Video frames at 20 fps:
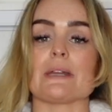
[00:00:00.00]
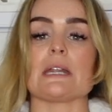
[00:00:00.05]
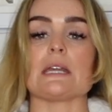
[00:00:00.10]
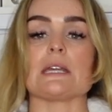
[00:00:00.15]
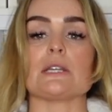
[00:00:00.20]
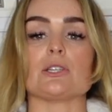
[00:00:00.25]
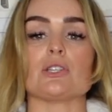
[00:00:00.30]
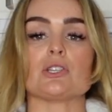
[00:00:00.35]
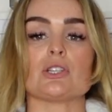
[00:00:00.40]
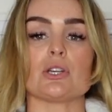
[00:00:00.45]

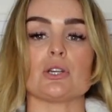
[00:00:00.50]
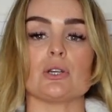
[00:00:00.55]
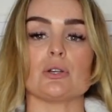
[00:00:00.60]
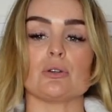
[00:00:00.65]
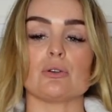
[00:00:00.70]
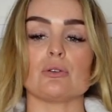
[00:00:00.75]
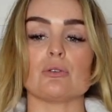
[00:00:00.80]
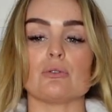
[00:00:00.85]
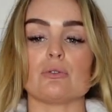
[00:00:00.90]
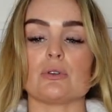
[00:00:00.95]
need
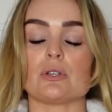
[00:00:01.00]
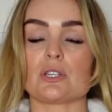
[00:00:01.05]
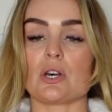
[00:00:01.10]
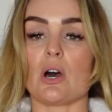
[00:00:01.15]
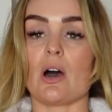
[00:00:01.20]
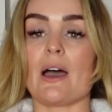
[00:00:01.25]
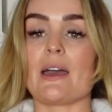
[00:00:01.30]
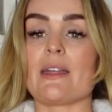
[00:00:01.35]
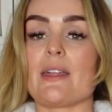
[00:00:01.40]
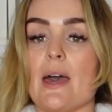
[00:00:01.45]
to
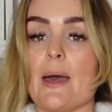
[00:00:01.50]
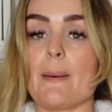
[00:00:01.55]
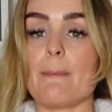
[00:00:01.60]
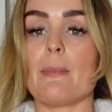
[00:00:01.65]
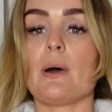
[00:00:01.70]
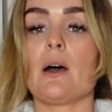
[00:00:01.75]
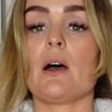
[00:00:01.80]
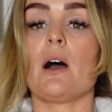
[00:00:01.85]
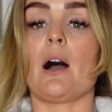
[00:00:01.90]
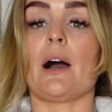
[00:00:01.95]
tie
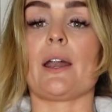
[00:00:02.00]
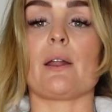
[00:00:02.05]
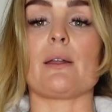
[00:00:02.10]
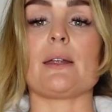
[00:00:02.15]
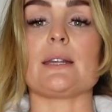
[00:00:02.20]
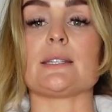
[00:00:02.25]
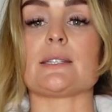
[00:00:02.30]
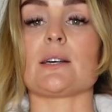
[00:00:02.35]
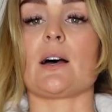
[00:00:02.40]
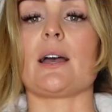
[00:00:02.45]
them. I don't
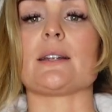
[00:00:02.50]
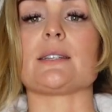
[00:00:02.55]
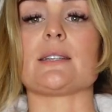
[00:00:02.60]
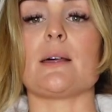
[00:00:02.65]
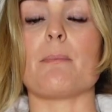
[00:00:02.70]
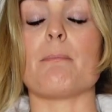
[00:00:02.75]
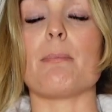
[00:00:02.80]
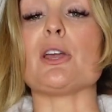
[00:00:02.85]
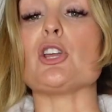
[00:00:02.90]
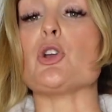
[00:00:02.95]
need to tighten
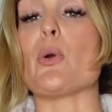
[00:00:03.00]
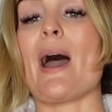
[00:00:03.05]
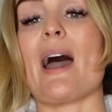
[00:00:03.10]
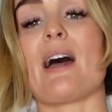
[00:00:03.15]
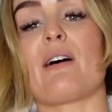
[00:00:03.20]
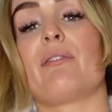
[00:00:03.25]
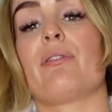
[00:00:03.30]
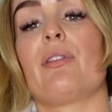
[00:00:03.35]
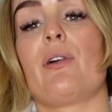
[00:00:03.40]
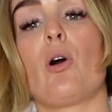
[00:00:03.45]
them, but you
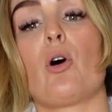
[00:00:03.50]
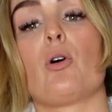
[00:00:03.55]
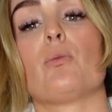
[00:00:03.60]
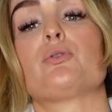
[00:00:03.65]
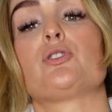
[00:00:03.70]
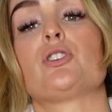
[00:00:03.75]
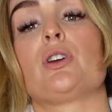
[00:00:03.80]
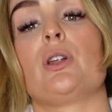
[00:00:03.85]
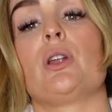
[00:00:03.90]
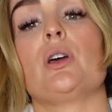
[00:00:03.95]
have the
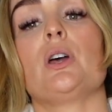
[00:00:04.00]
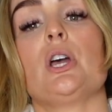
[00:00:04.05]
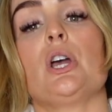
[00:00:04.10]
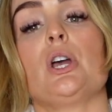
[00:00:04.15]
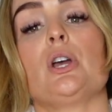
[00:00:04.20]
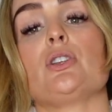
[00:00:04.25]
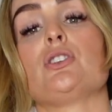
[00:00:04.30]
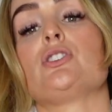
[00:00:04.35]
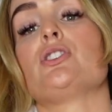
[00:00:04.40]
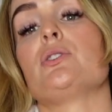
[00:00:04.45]
option
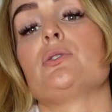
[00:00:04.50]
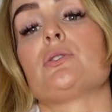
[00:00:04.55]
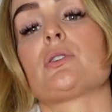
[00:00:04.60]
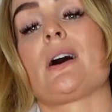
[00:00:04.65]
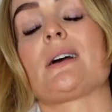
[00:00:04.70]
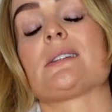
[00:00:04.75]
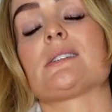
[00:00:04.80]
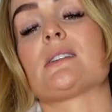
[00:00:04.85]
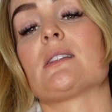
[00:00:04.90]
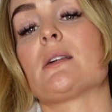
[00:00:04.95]
to
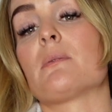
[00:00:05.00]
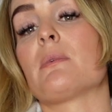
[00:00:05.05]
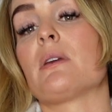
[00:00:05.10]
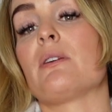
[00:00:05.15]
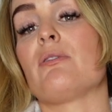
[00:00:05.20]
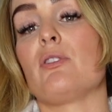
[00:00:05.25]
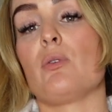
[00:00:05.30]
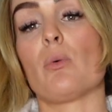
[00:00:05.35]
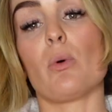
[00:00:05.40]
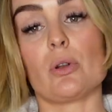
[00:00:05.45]
tighten them
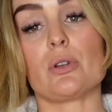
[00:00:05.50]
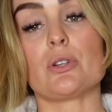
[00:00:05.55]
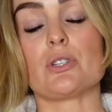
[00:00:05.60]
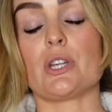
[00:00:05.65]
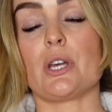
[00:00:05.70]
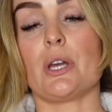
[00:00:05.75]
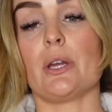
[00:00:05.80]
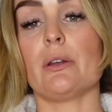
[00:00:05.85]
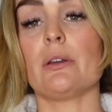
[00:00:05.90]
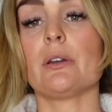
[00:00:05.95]
if you want
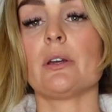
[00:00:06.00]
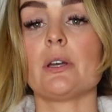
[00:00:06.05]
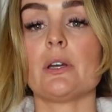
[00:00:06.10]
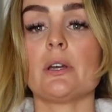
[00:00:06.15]
to.